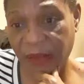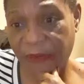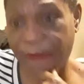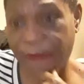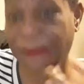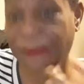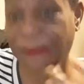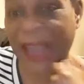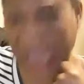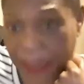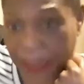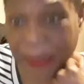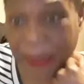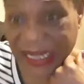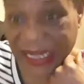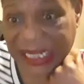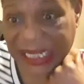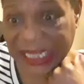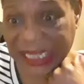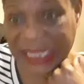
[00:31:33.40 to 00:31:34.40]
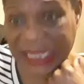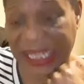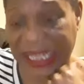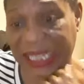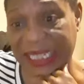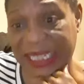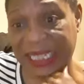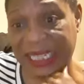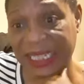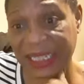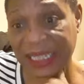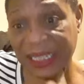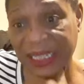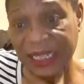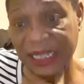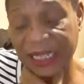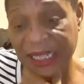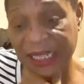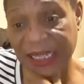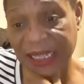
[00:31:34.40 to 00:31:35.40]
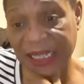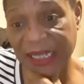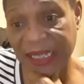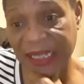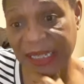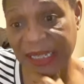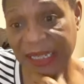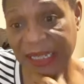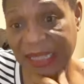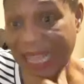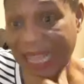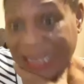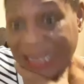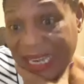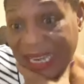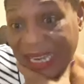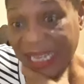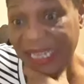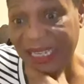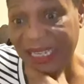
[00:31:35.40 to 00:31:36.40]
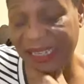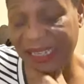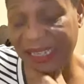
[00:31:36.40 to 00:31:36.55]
Very basic things. Now they need.